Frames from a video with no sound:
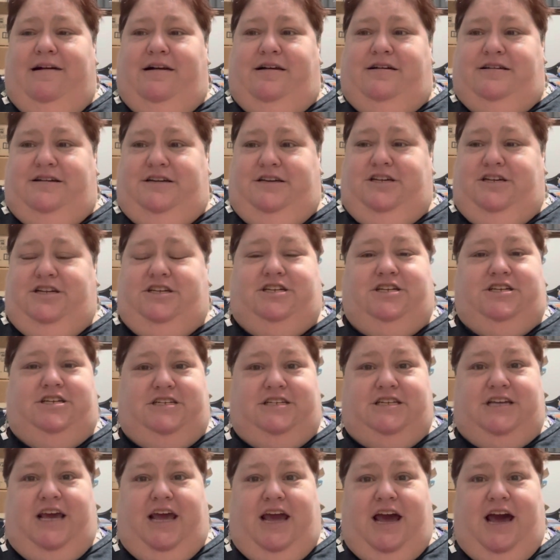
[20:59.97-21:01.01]
let's just
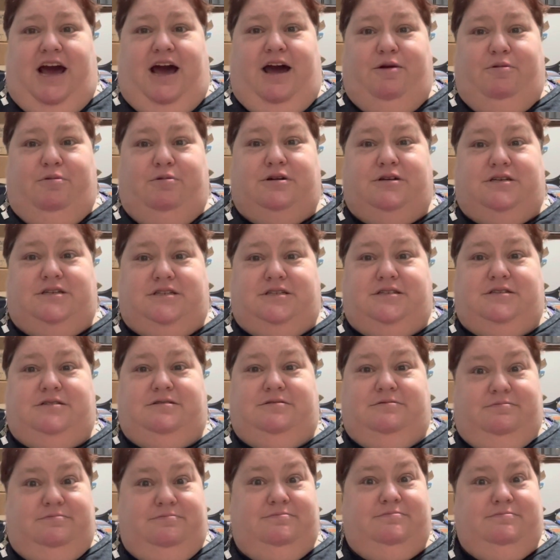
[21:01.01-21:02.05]
say I was
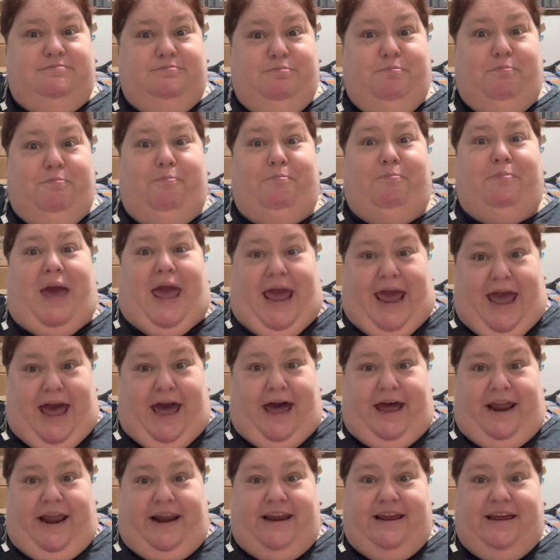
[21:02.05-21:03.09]

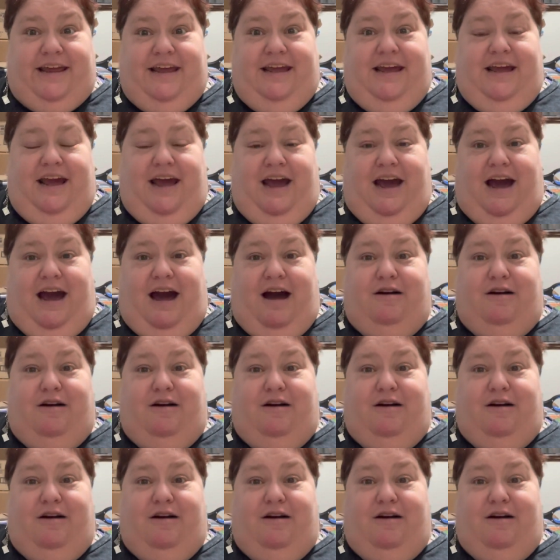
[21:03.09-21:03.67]
bad. I